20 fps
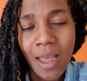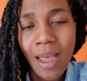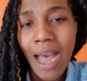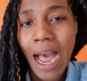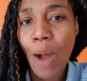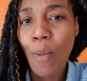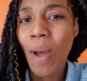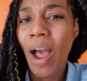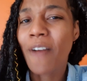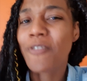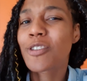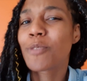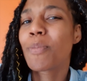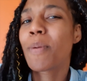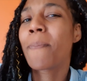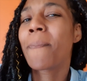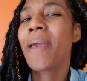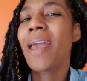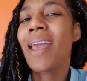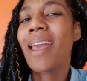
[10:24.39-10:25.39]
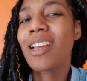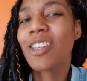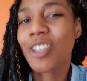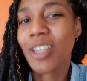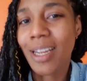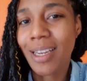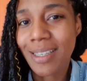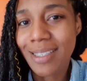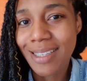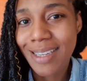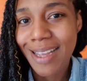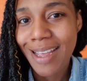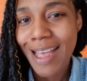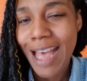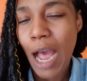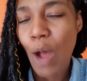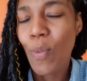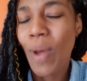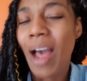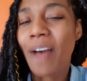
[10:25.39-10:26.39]
and we have to be patient,
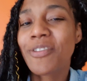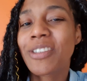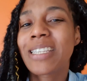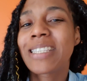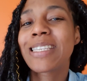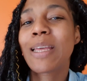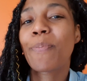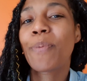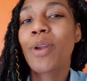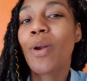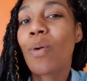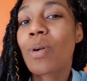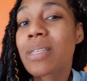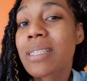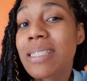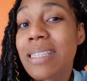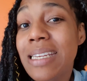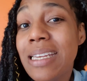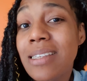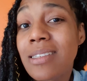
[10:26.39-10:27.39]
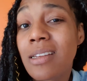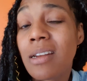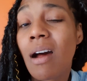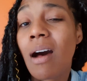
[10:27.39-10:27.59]
and we have to step in our season,